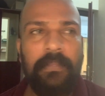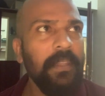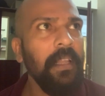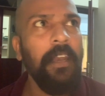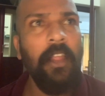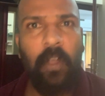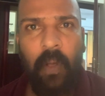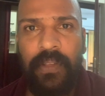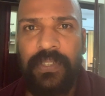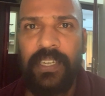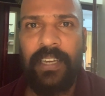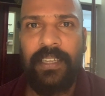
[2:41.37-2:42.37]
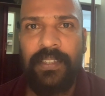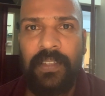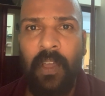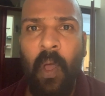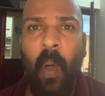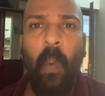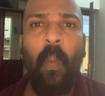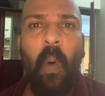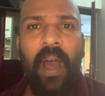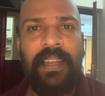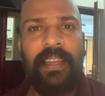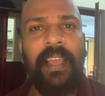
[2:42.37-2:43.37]
Now the question is,
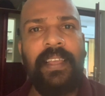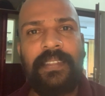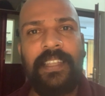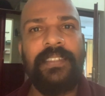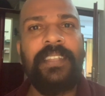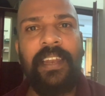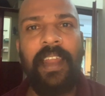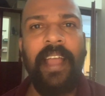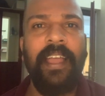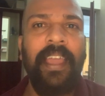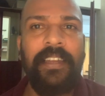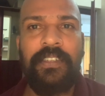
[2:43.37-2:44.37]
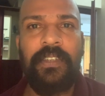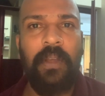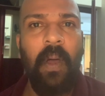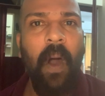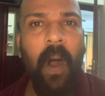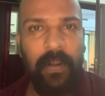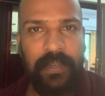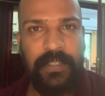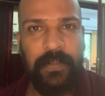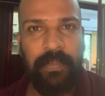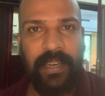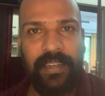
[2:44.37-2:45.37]
what is the sin against the Holy
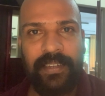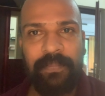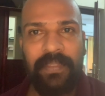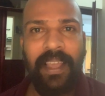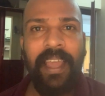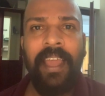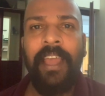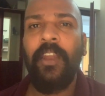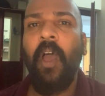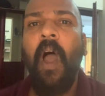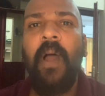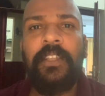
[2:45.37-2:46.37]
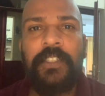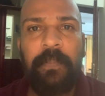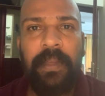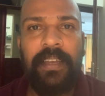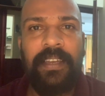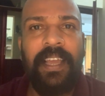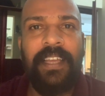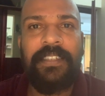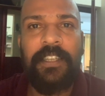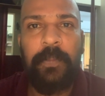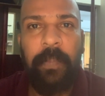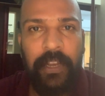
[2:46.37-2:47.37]
Spirit? The Holy Spirit is
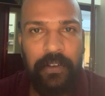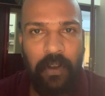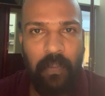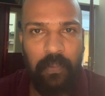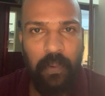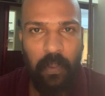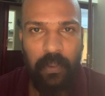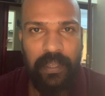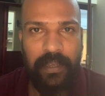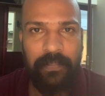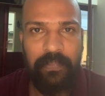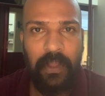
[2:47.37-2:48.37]
the spirit of truth.